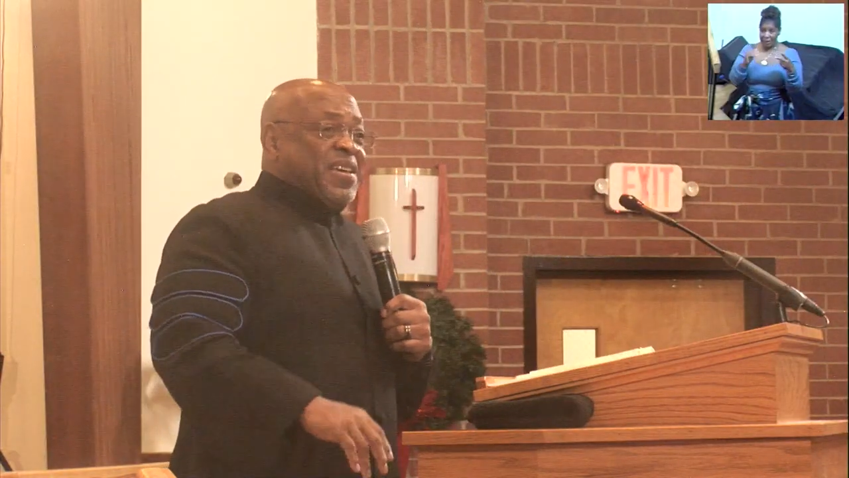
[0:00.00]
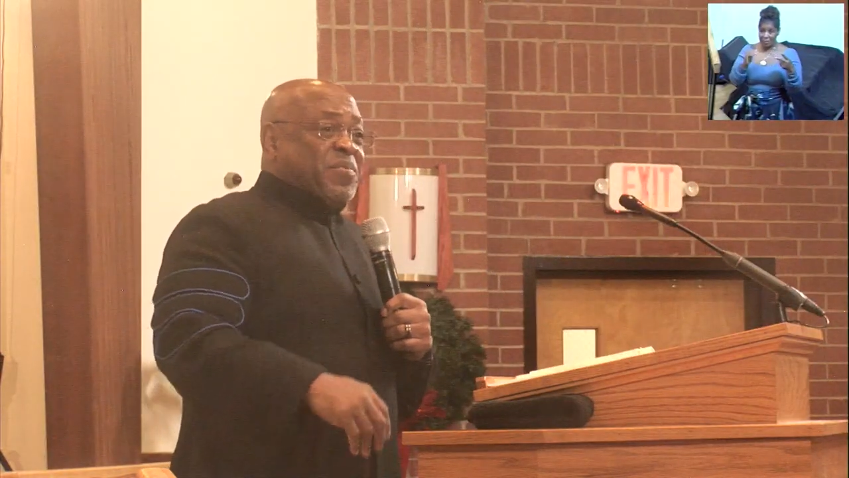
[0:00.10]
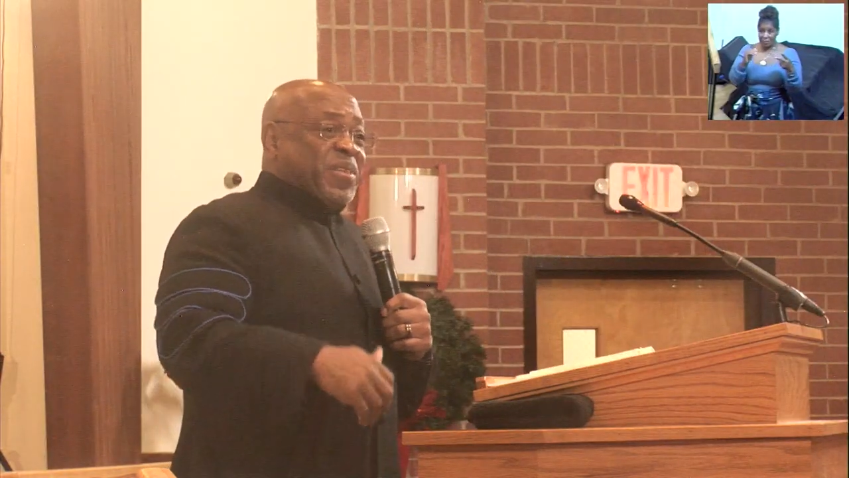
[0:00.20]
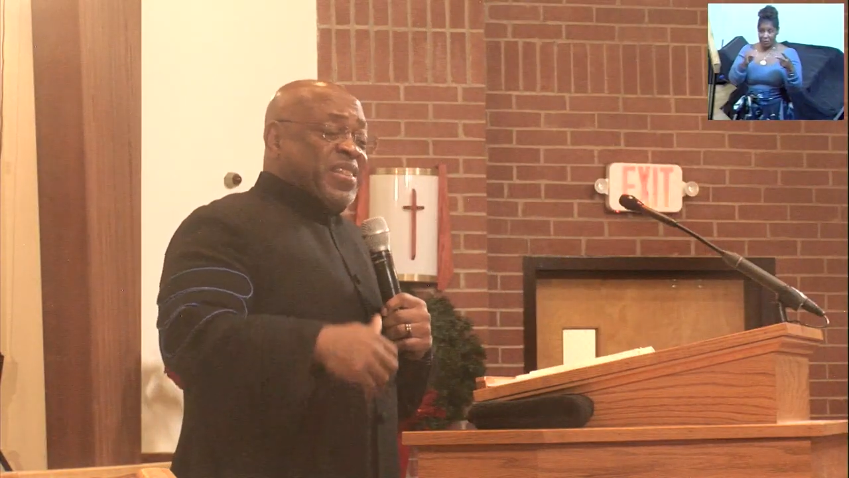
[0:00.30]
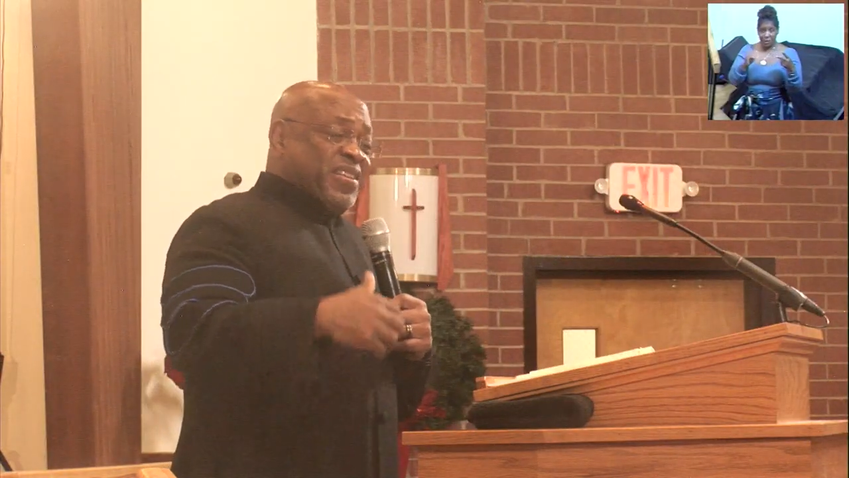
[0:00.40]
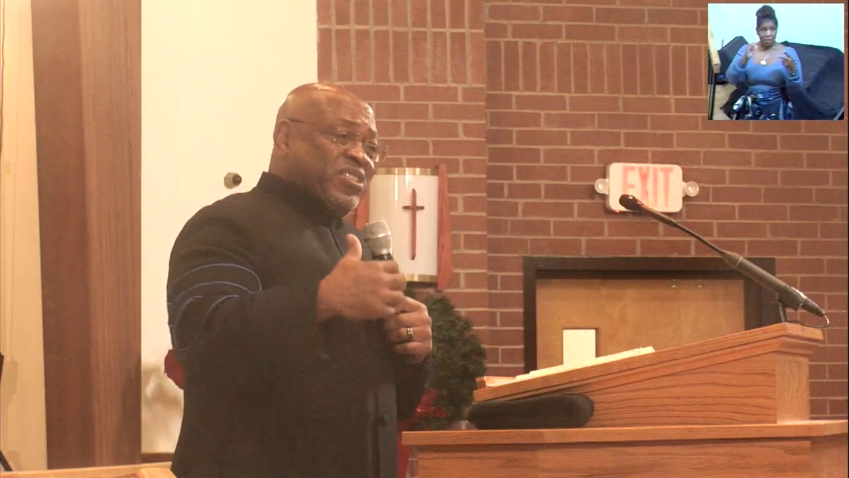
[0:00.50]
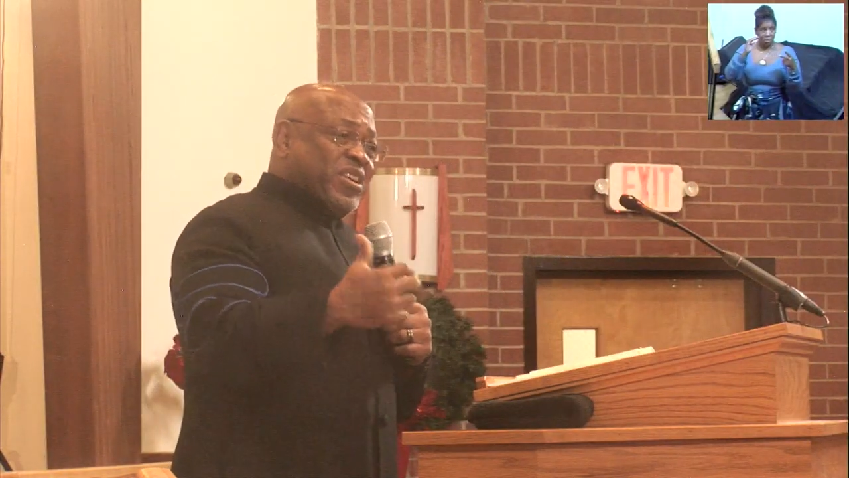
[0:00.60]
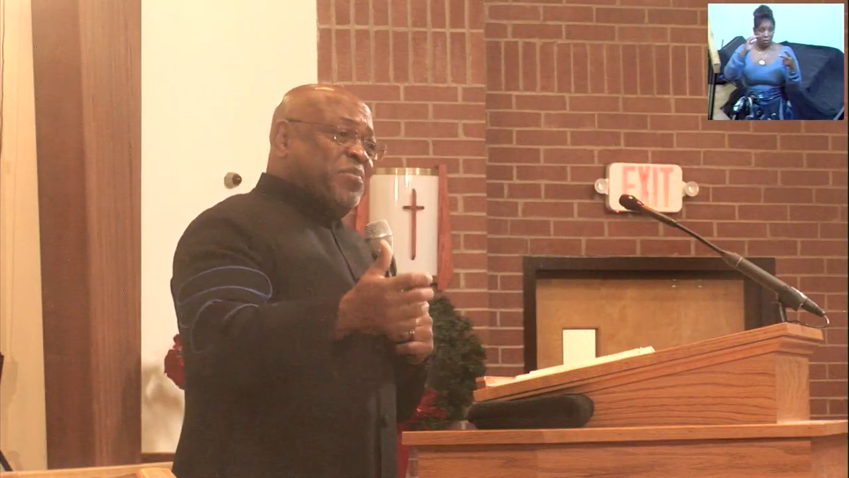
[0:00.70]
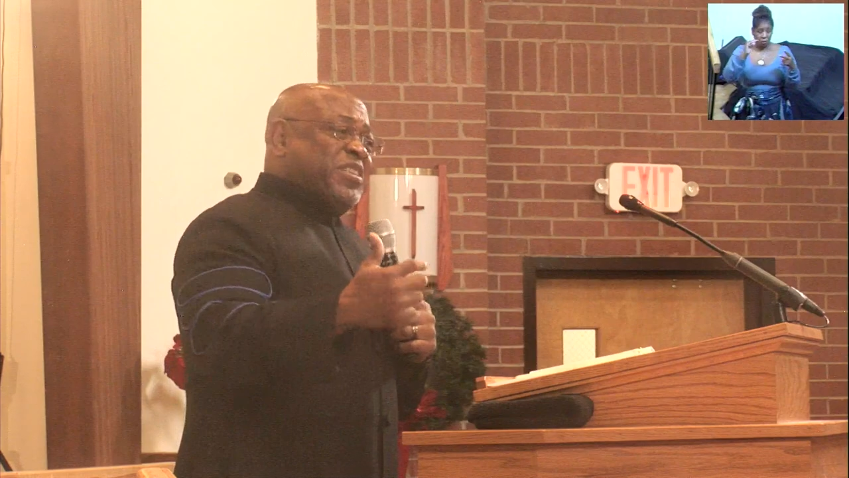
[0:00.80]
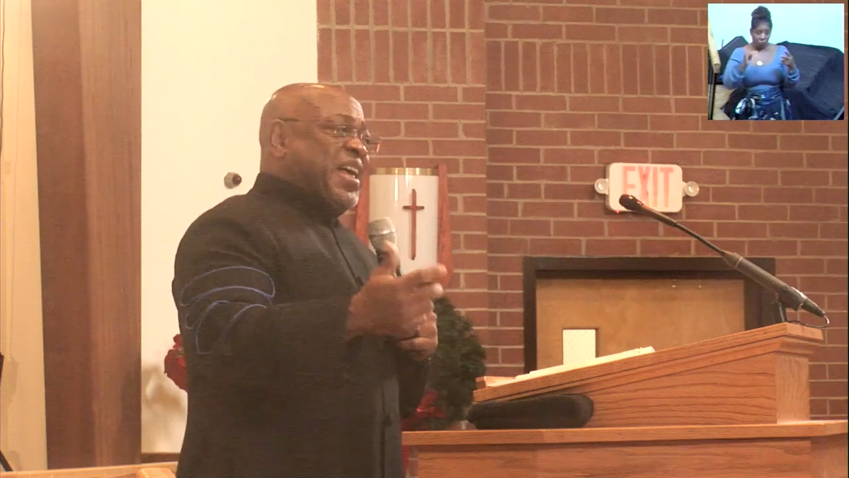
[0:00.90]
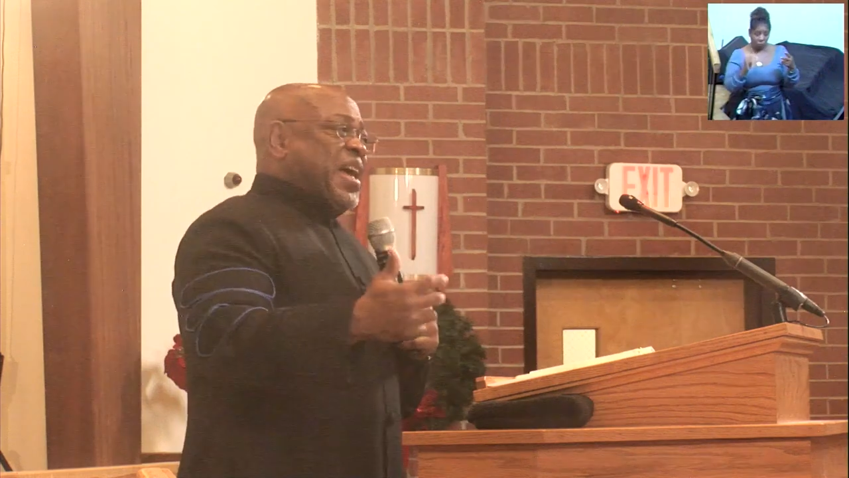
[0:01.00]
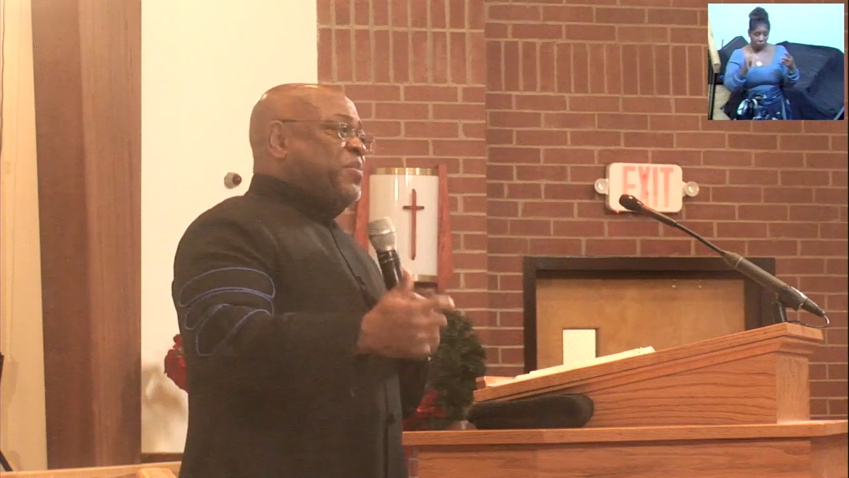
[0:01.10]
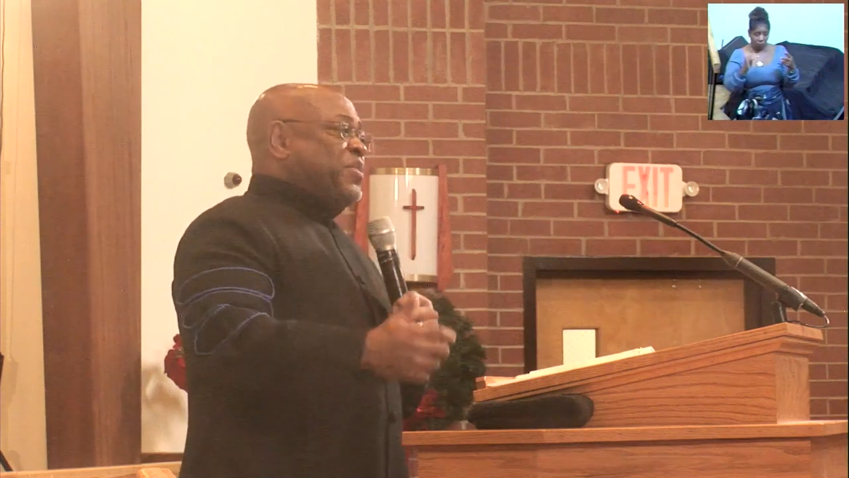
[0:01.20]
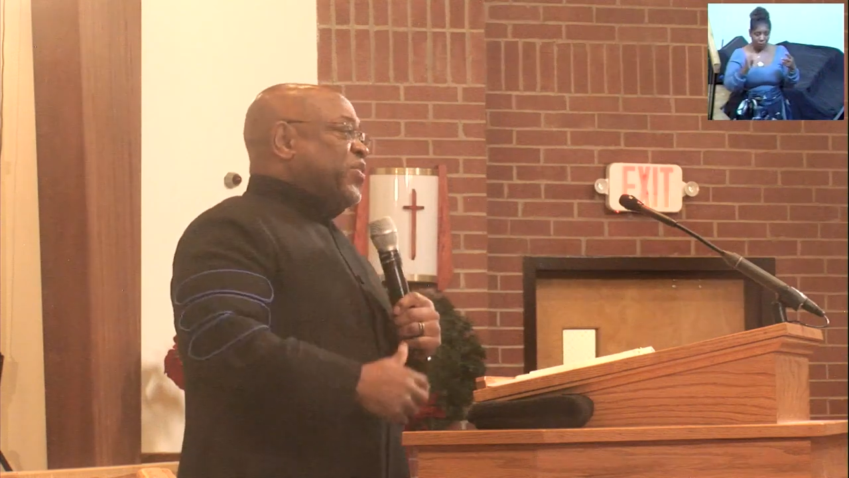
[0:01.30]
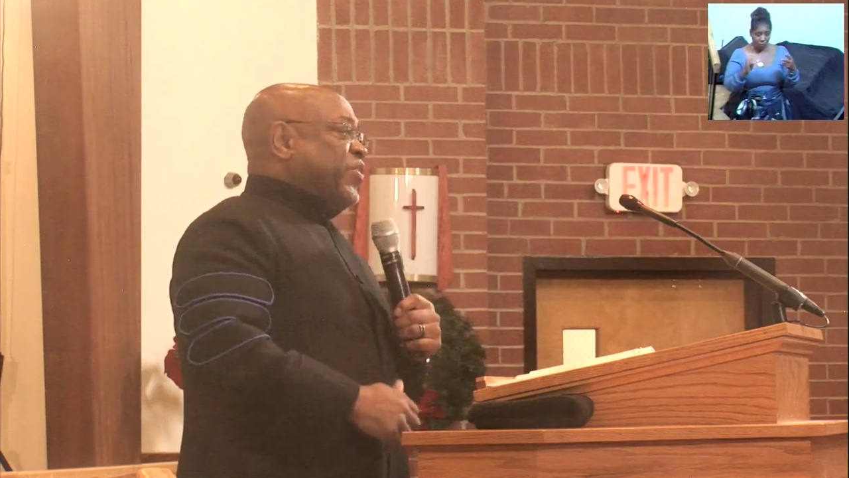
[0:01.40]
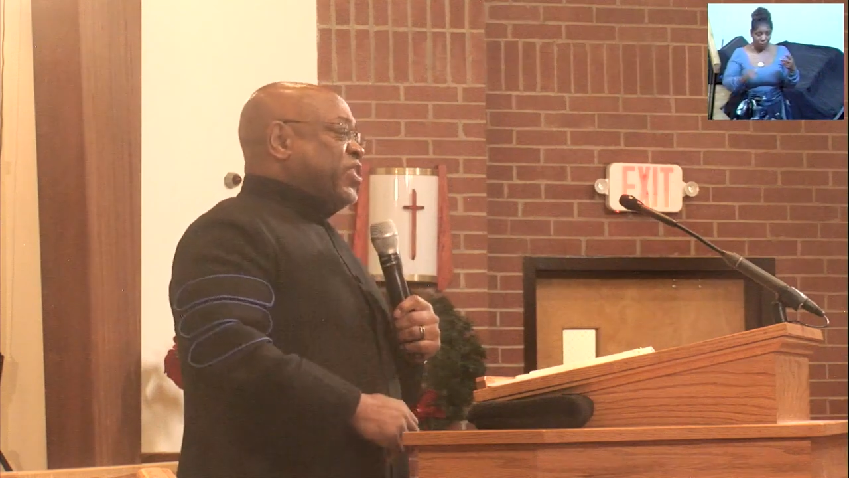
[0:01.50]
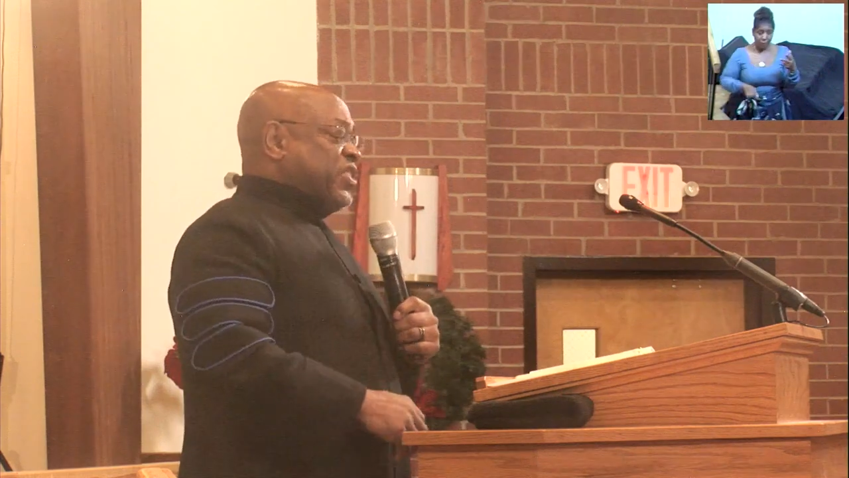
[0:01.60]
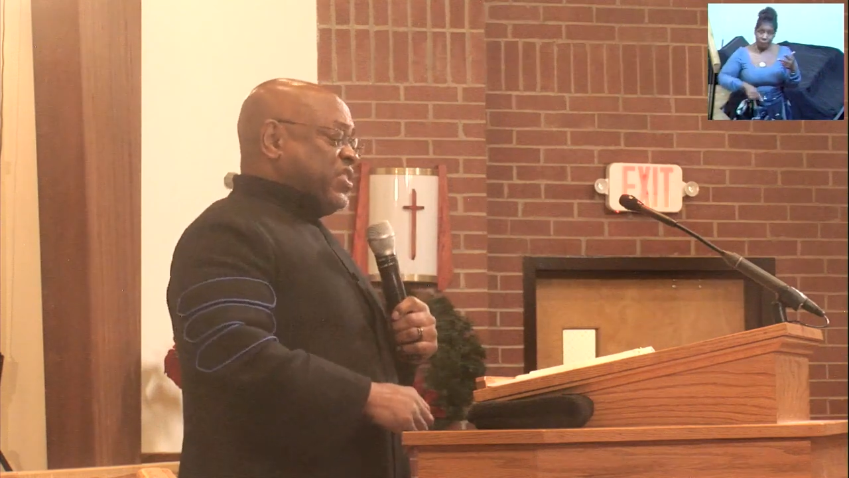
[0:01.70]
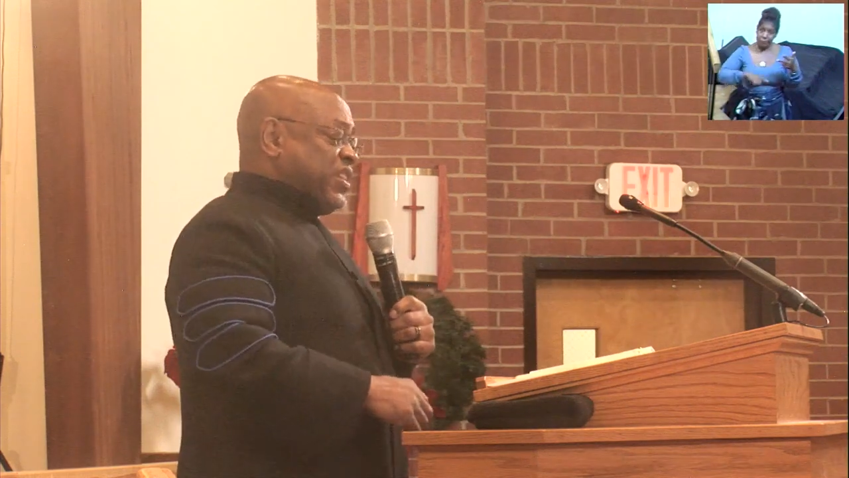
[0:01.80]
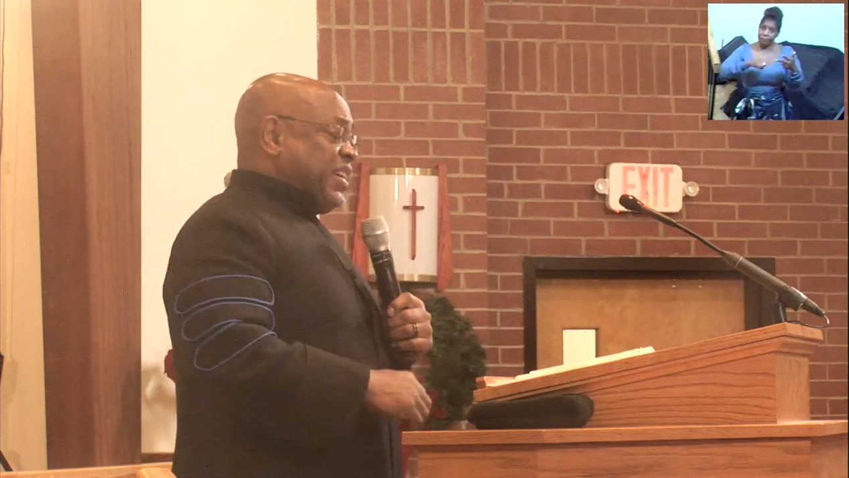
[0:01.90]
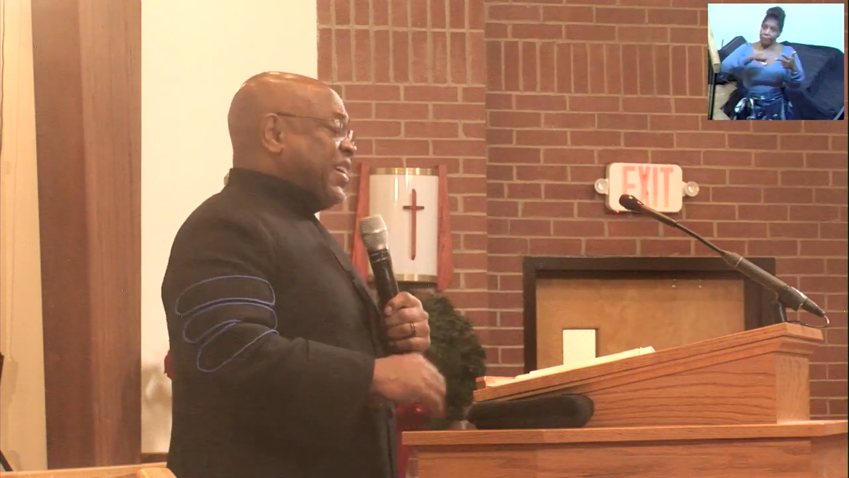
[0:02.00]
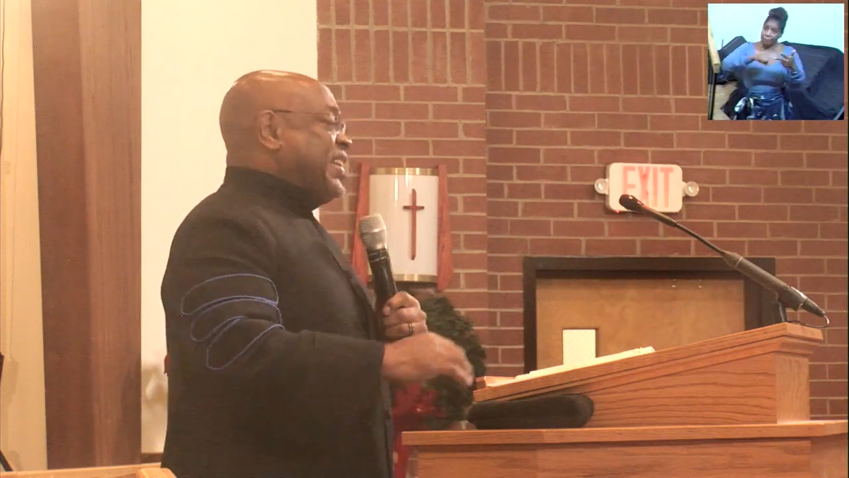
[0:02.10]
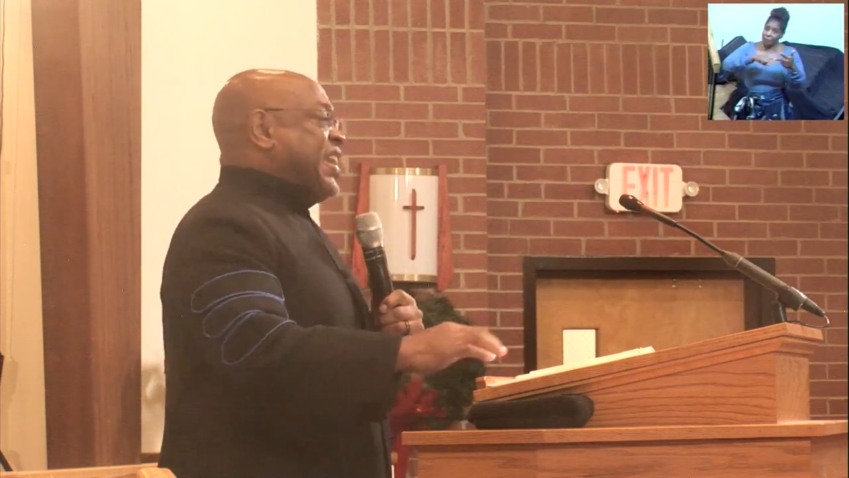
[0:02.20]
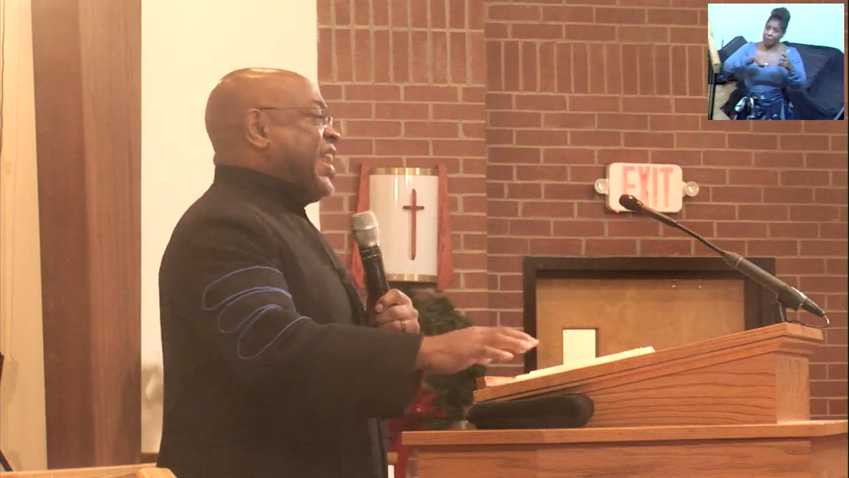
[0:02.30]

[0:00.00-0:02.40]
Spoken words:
But then sometimes deficiency can